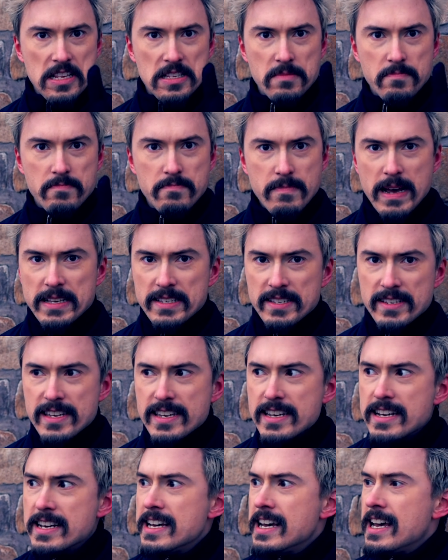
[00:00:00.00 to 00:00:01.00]
is
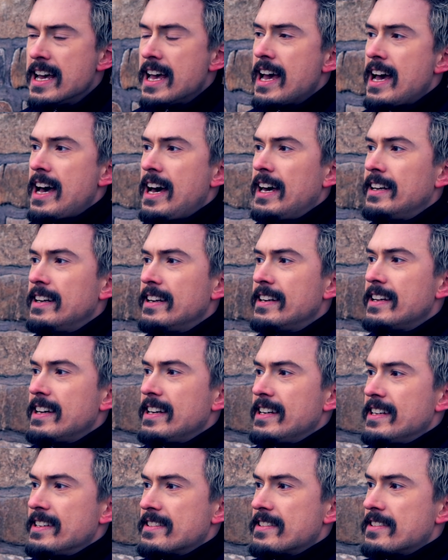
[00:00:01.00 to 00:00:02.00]
messy and it
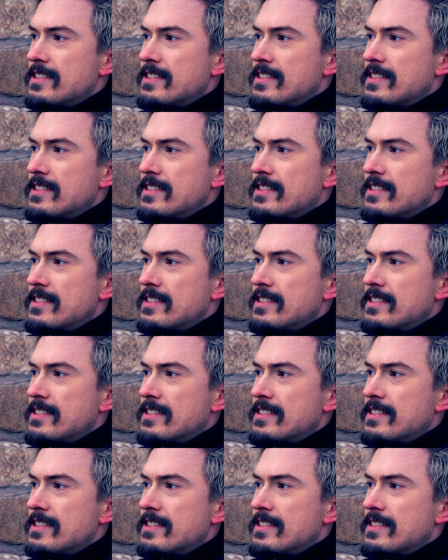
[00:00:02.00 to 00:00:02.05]
is